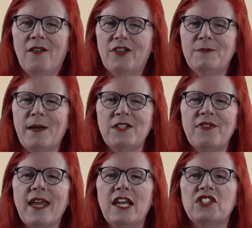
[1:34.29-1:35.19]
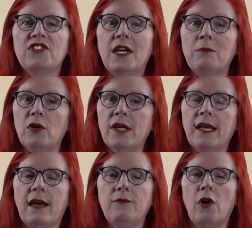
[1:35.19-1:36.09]
The specifications I am
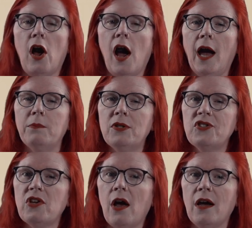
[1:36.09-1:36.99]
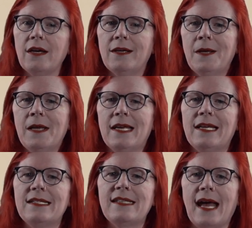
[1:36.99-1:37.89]
looking at for a hybrid stock
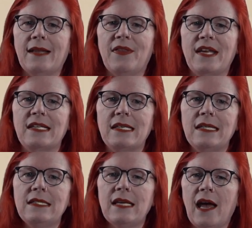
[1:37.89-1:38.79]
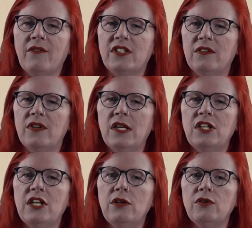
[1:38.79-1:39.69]
is that they need to have a
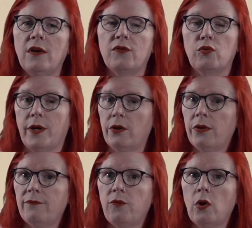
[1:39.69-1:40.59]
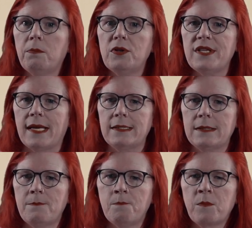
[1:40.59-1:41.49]
dividend yield of greater than 4%
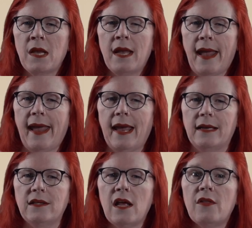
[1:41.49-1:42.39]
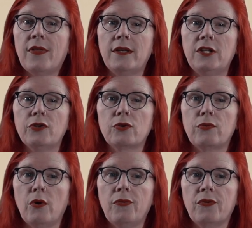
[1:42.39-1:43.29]
and they need their
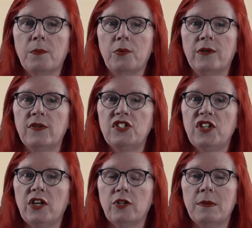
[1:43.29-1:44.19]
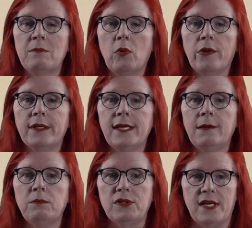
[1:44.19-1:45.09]
growth for the previous year to be more than
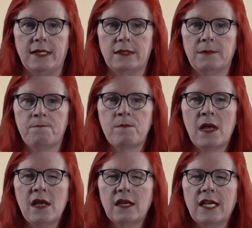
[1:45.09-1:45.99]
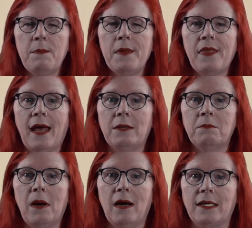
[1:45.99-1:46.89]
10%. Keeping that in
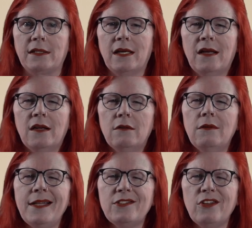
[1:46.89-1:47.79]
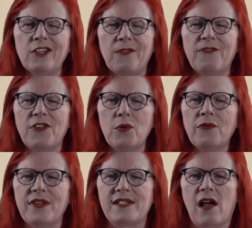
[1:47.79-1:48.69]
mind, let's look at a few
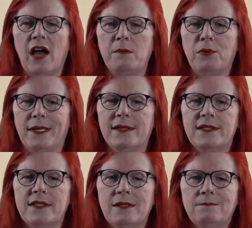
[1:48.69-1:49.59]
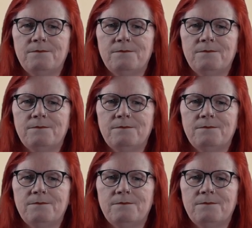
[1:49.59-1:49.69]
of these hybrids.